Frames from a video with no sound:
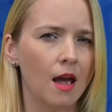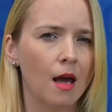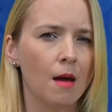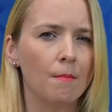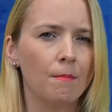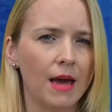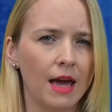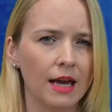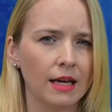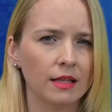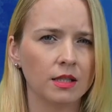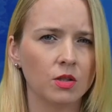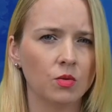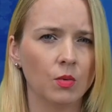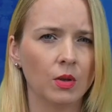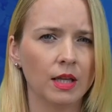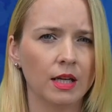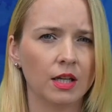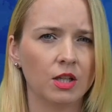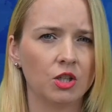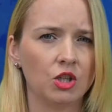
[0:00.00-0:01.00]
Banks
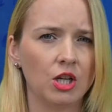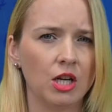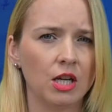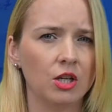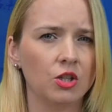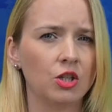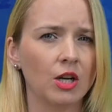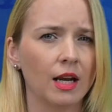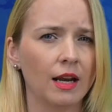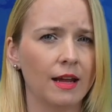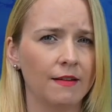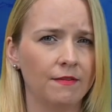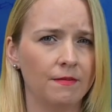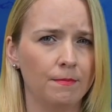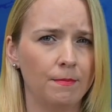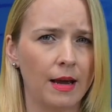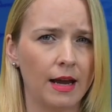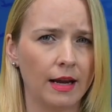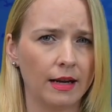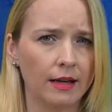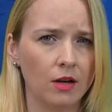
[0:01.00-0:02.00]
will exchange lev
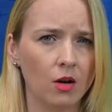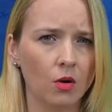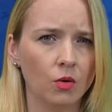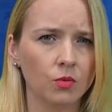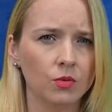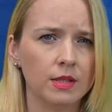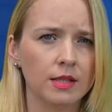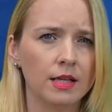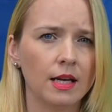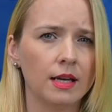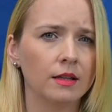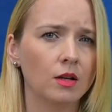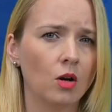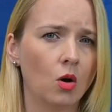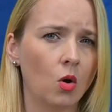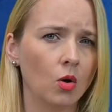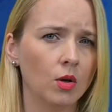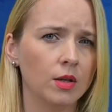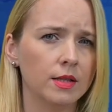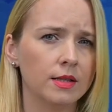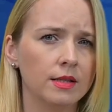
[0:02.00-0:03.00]
banknotes and
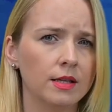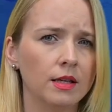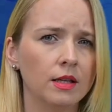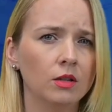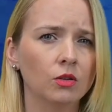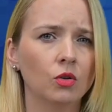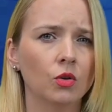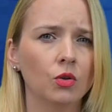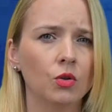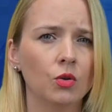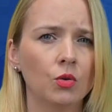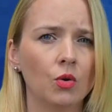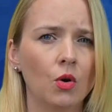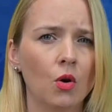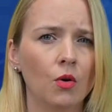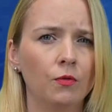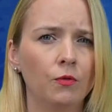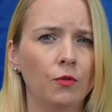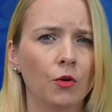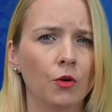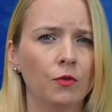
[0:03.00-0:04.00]
coins into
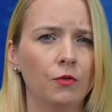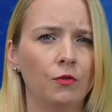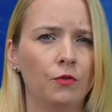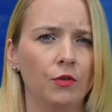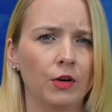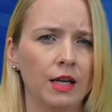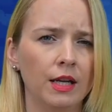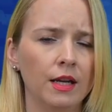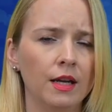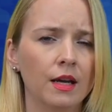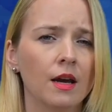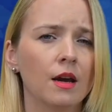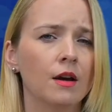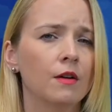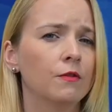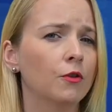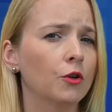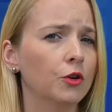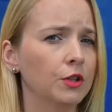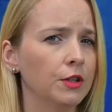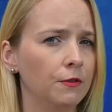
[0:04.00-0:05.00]
euro for free
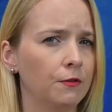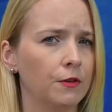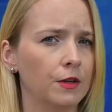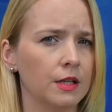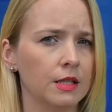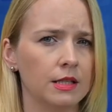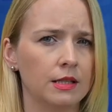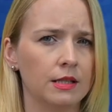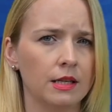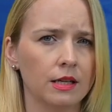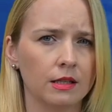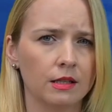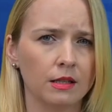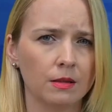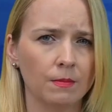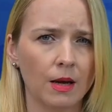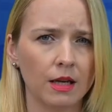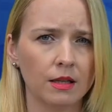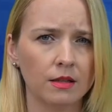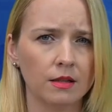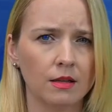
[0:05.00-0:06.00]
for the first 6
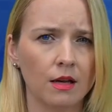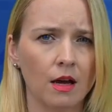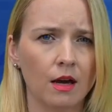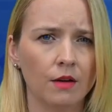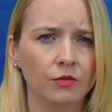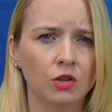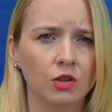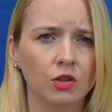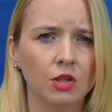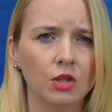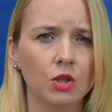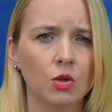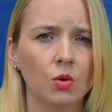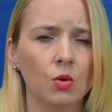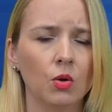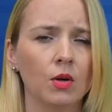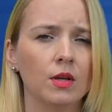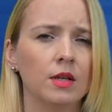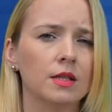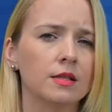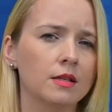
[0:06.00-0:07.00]
months after the
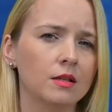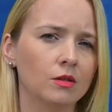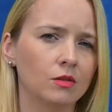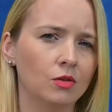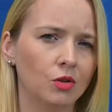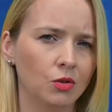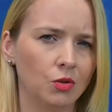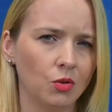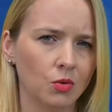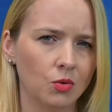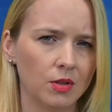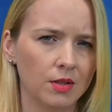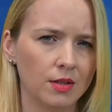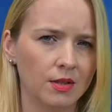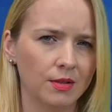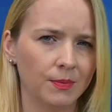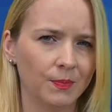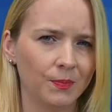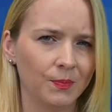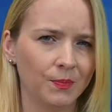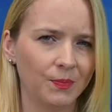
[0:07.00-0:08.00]
euro is
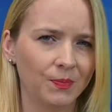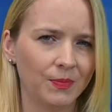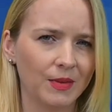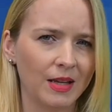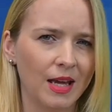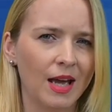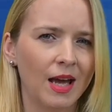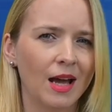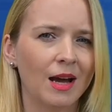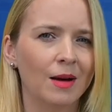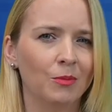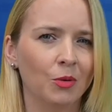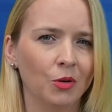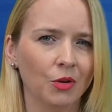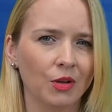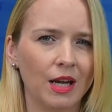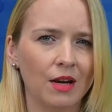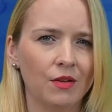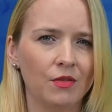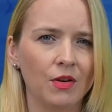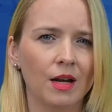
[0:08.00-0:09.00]
introduced.
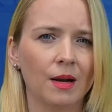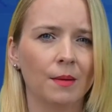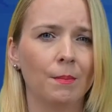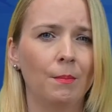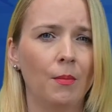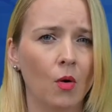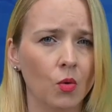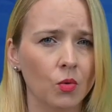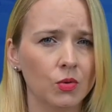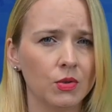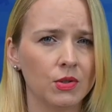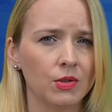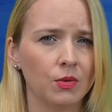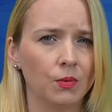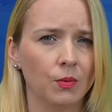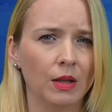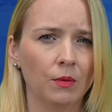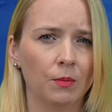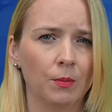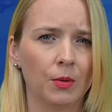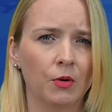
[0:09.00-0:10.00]
Bulgarian Post
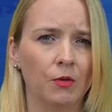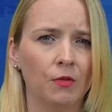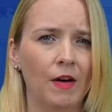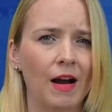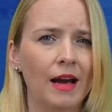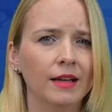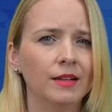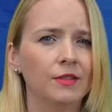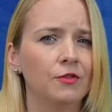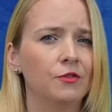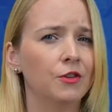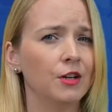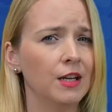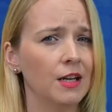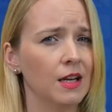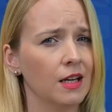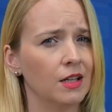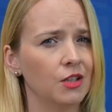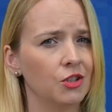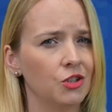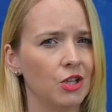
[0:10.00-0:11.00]
will provide free
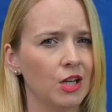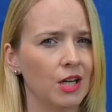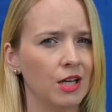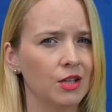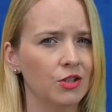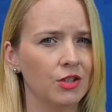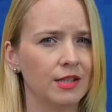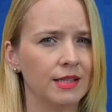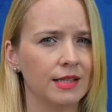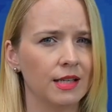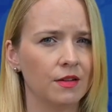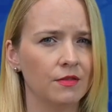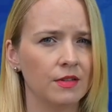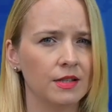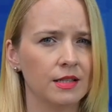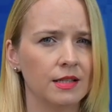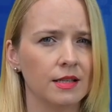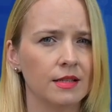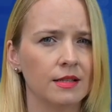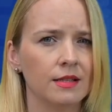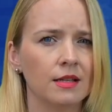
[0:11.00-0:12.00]
exchange
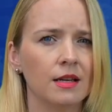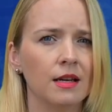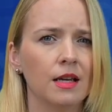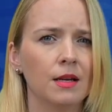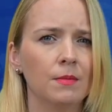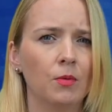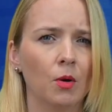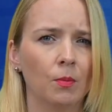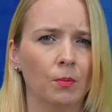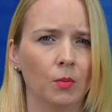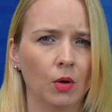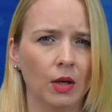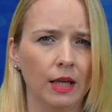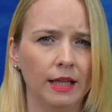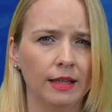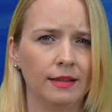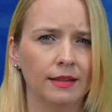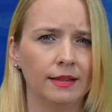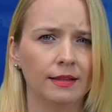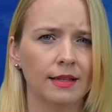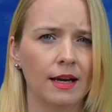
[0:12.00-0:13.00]
services in
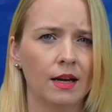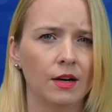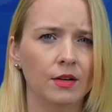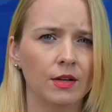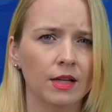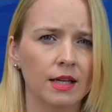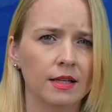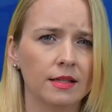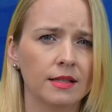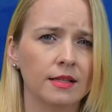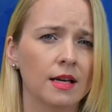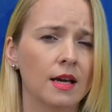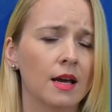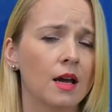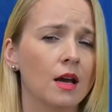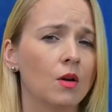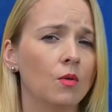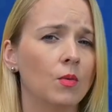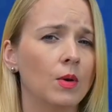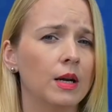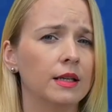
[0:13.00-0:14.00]
populated areas
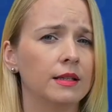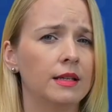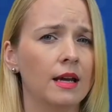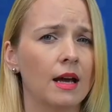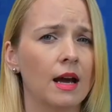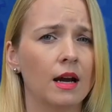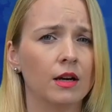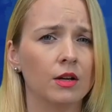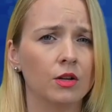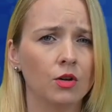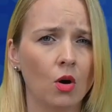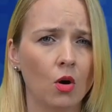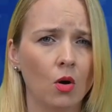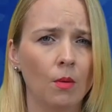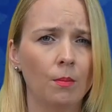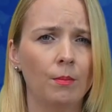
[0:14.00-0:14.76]
where there are no